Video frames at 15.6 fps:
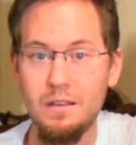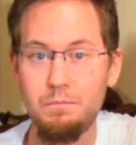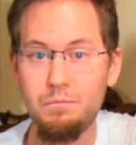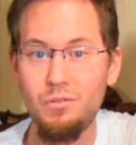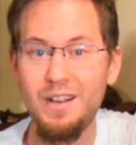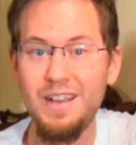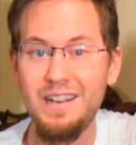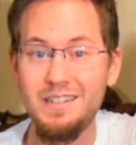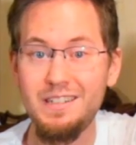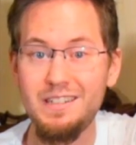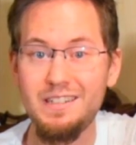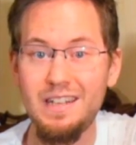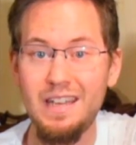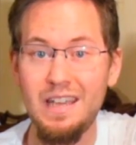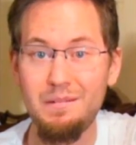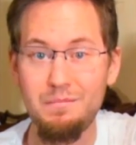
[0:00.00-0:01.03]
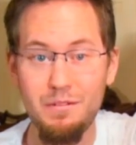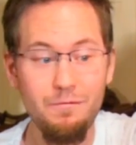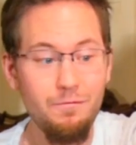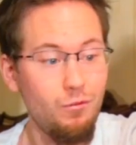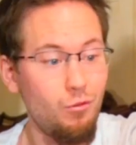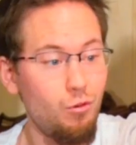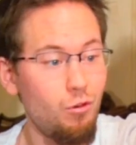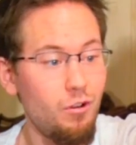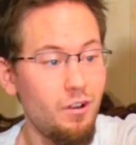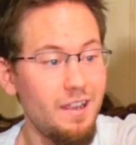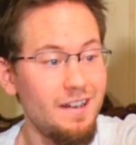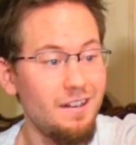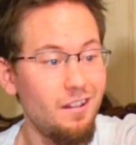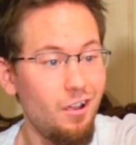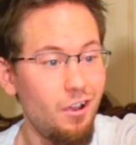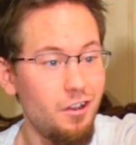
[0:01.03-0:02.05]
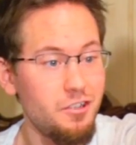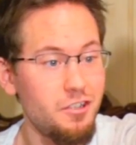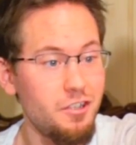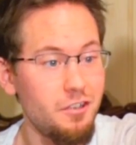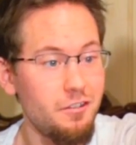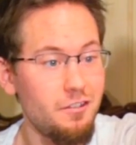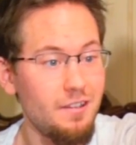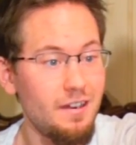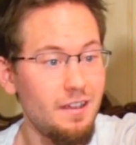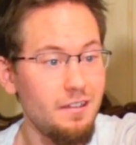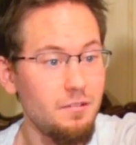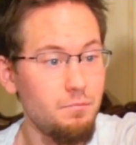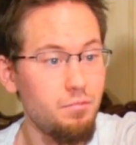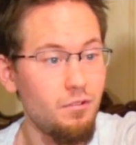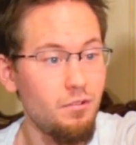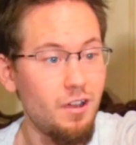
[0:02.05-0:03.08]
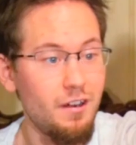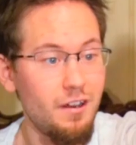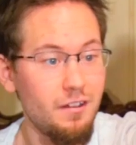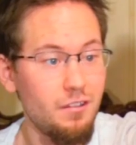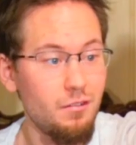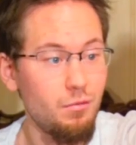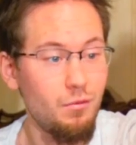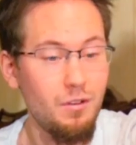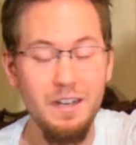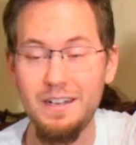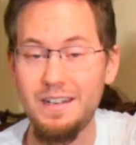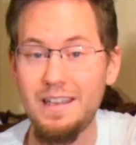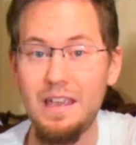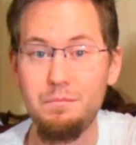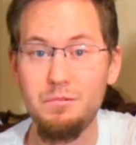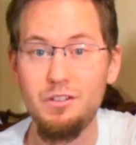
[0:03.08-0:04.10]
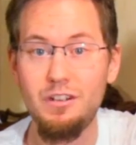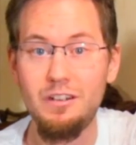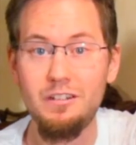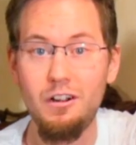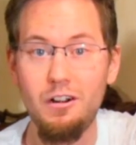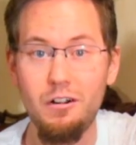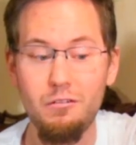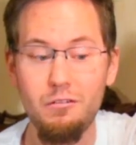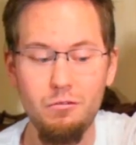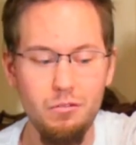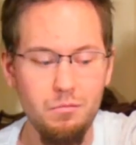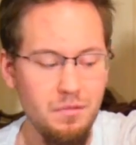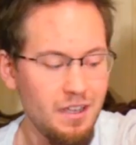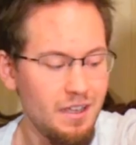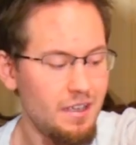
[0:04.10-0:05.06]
brand name for Enlargers and other products when it came to the darkroom.